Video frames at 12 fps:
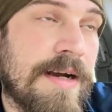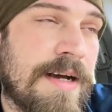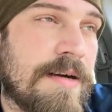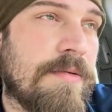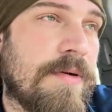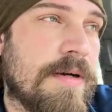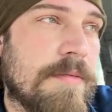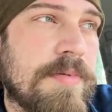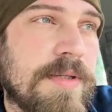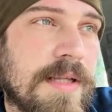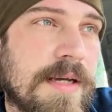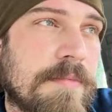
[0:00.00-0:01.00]
don't want to
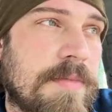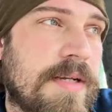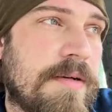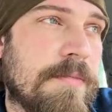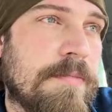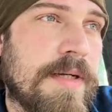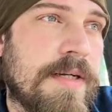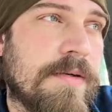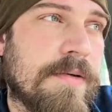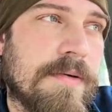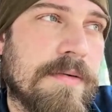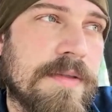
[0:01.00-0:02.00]
be like mean or bitter,
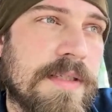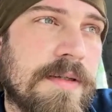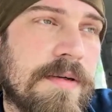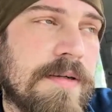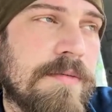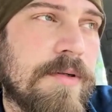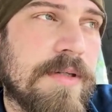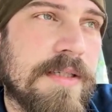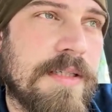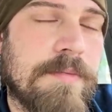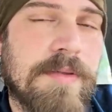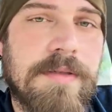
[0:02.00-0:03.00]
or I want to
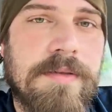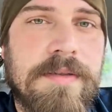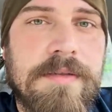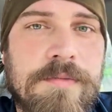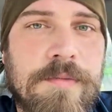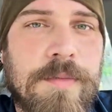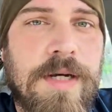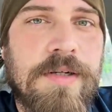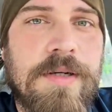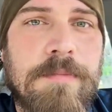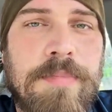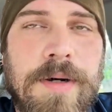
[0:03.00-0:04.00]
keep it well
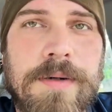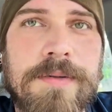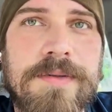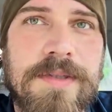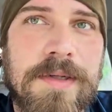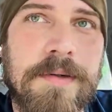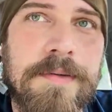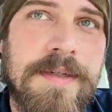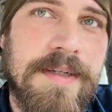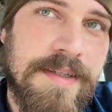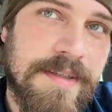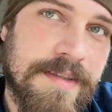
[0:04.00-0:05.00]
composed. So
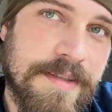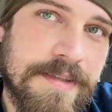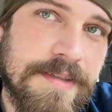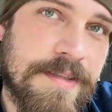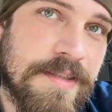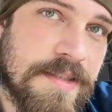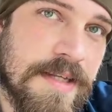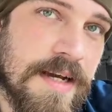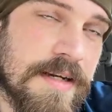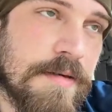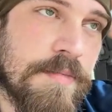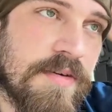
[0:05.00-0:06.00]
this is just not
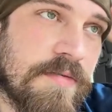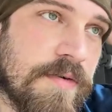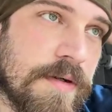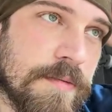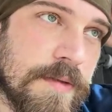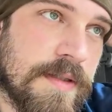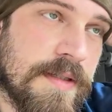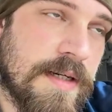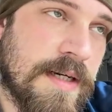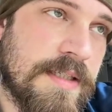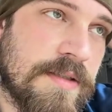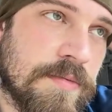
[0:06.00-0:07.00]
going to be a fun one.
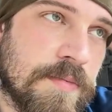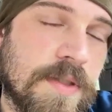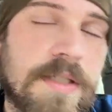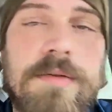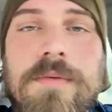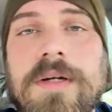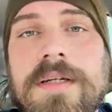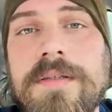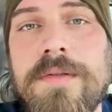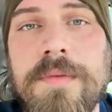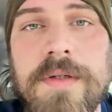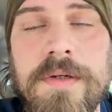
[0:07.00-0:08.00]
I just really wanted
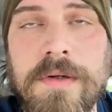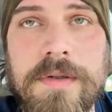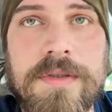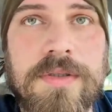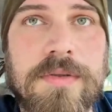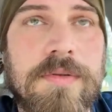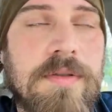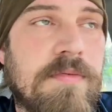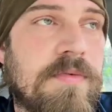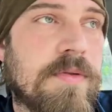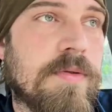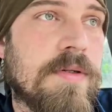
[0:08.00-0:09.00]
to encourage you, if
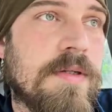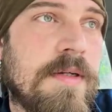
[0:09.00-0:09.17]
you're